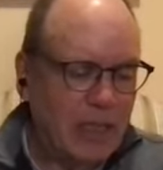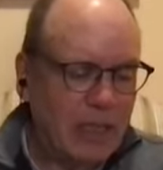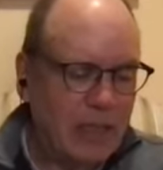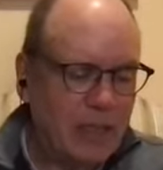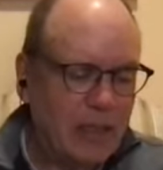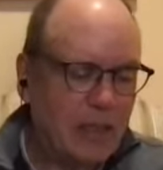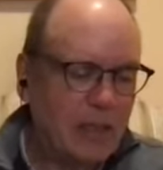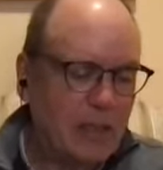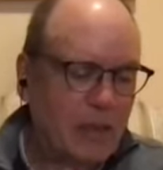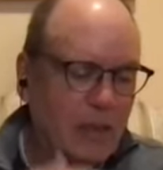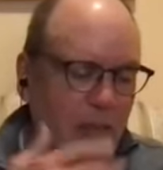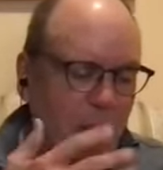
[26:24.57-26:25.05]
He
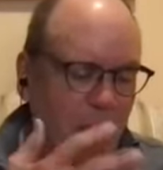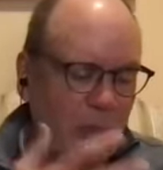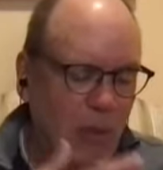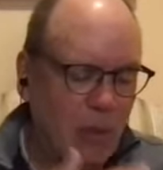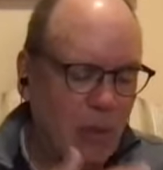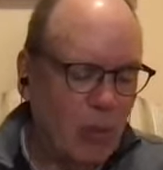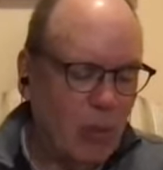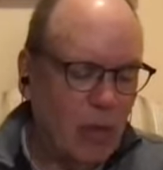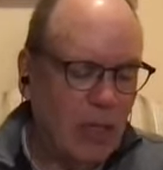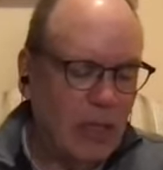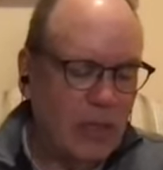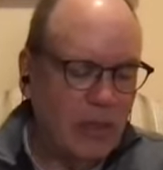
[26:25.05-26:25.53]
sort of
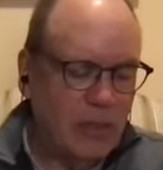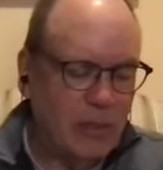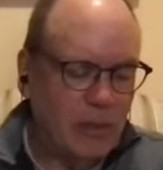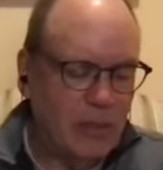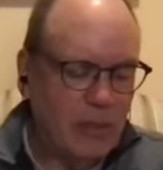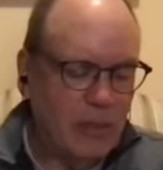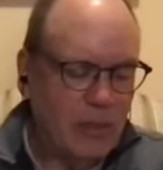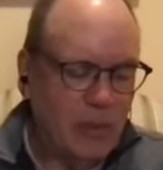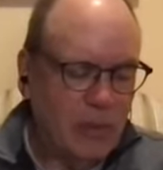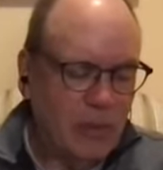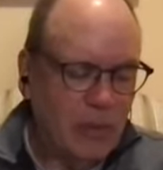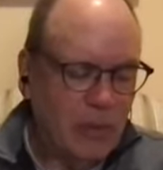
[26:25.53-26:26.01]
memorized
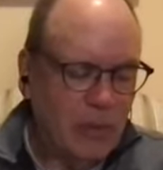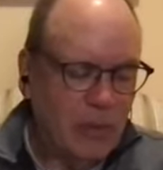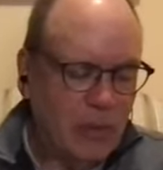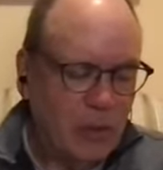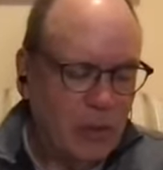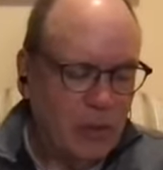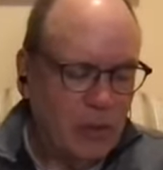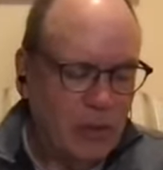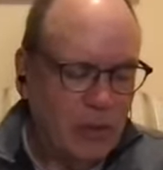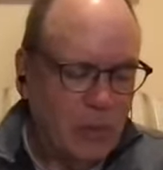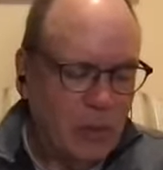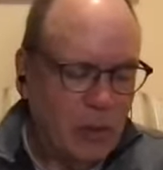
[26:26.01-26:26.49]
them when the
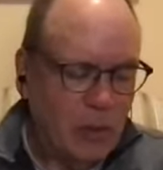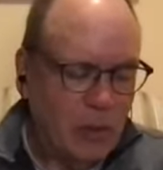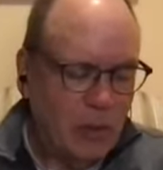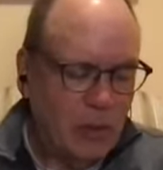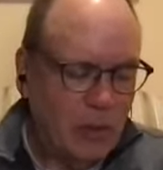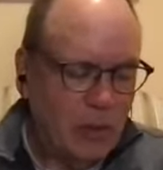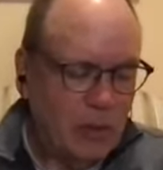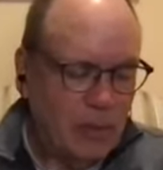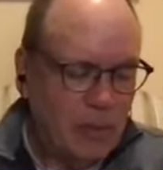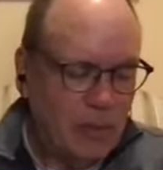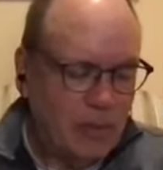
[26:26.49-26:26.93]
Buddha spoke,